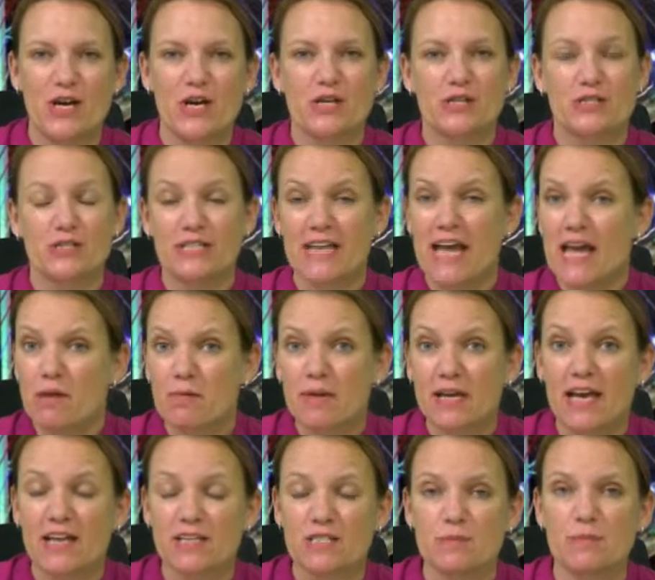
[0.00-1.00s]
Today we're
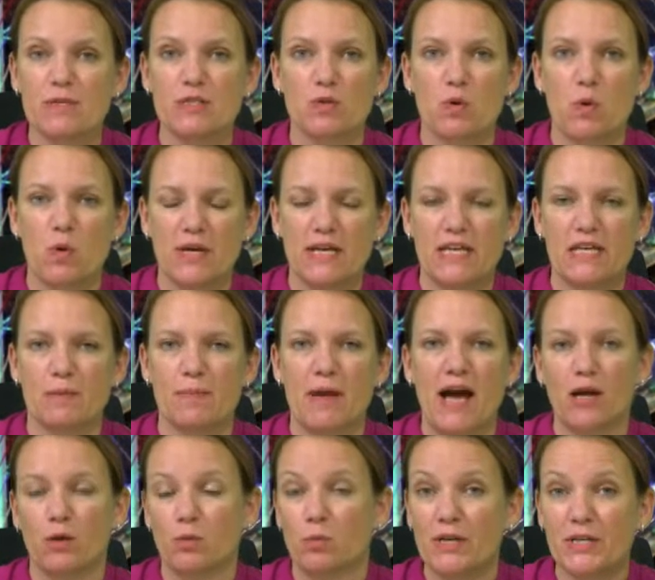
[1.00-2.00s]
going to be talking
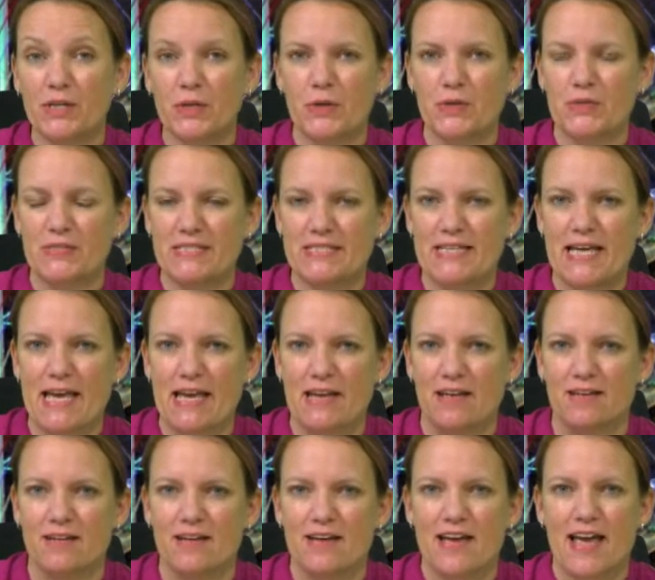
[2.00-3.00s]
about Windows 10
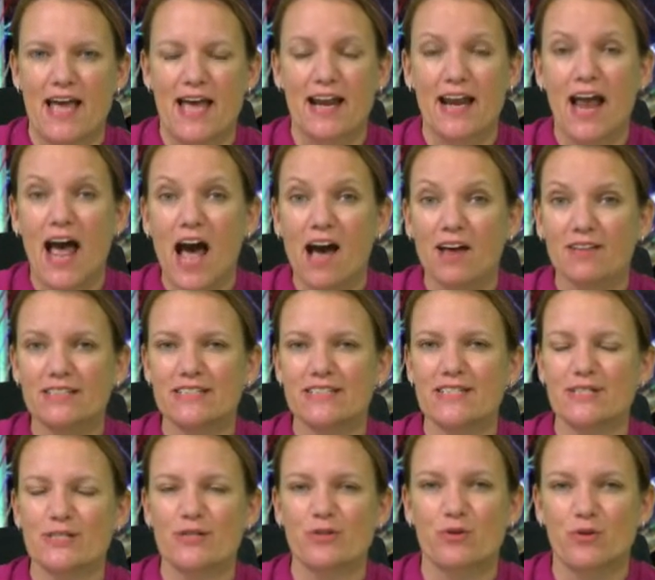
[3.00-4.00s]
and how this
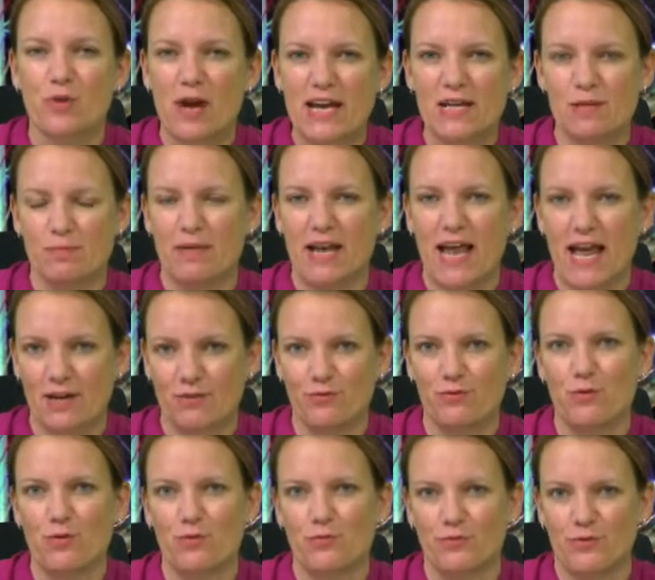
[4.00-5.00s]
is a great
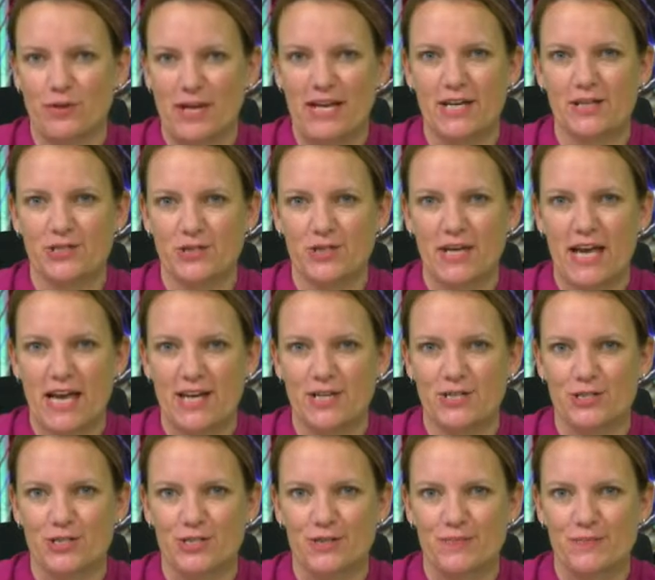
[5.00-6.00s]
platform for
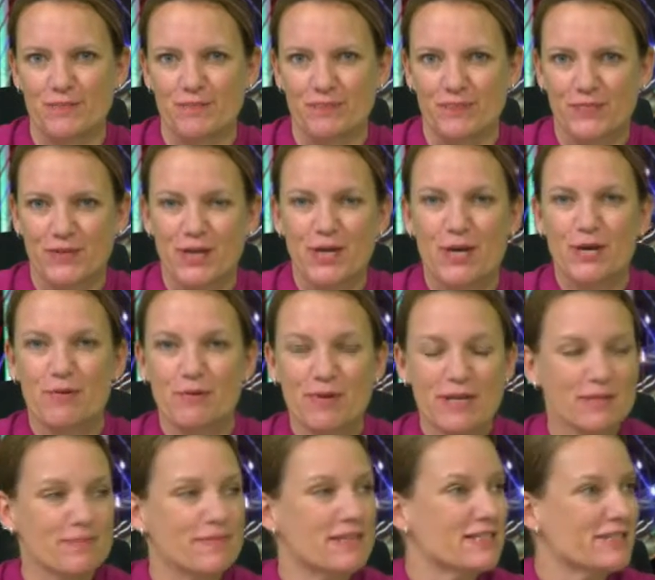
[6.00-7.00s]
education.
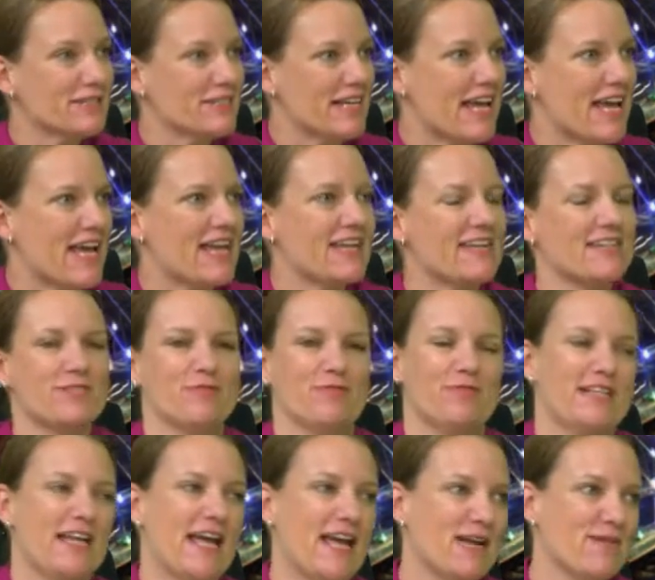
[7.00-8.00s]
With me today is
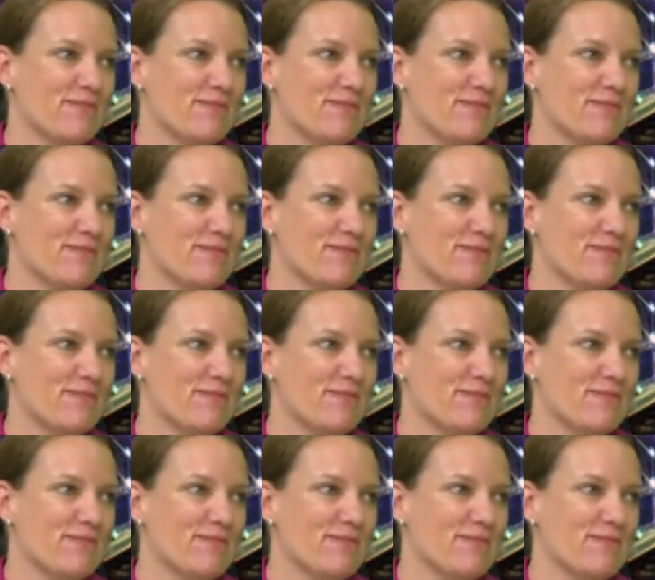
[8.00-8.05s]
Renee